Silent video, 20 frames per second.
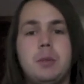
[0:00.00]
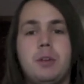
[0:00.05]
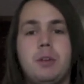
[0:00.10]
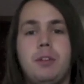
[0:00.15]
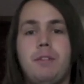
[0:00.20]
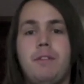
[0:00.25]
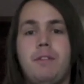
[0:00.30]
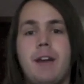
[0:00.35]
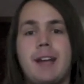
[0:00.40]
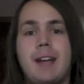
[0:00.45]
the
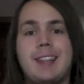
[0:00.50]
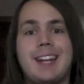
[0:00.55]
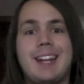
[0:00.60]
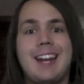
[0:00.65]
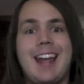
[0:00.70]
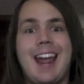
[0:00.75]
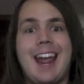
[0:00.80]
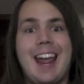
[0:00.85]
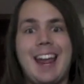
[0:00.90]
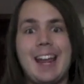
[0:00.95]
fact that I
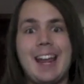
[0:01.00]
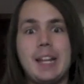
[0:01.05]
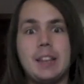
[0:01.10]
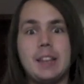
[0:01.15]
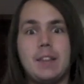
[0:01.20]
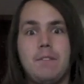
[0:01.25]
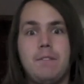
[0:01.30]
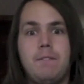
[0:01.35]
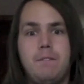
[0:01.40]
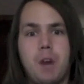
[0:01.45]
hate
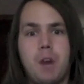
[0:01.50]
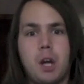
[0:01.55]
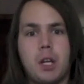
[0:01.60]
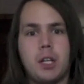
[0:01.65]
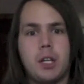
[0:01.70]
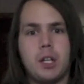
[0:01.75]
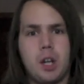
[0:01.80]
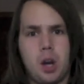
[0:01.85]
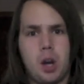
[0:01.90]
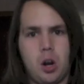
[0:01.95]
the fucking
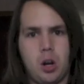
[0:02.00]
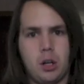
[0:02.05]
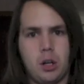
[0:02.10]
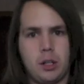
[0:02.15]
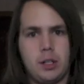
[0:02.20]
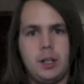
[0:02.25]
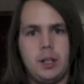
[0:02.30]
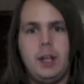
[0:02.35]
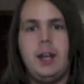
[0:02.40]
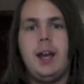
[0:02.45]
card,
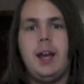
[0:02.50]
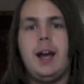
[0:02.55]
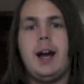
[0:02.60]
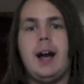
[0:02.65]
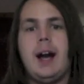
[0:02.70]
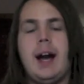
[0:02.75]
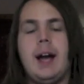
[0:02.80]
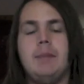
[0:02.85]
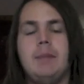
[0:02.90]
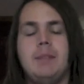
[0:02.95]

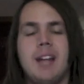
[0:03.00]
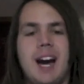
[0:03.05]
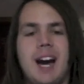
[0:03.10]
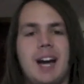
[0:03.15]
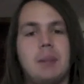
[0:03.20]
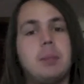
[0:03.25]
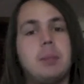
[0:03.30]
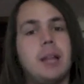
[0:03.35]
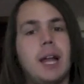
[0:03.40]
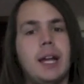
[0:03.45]
I'm not
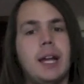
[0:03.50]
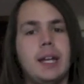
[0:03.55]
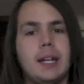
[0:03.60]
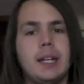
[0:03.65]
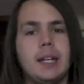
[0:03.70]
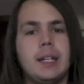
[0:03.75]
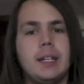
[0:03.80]
playing it.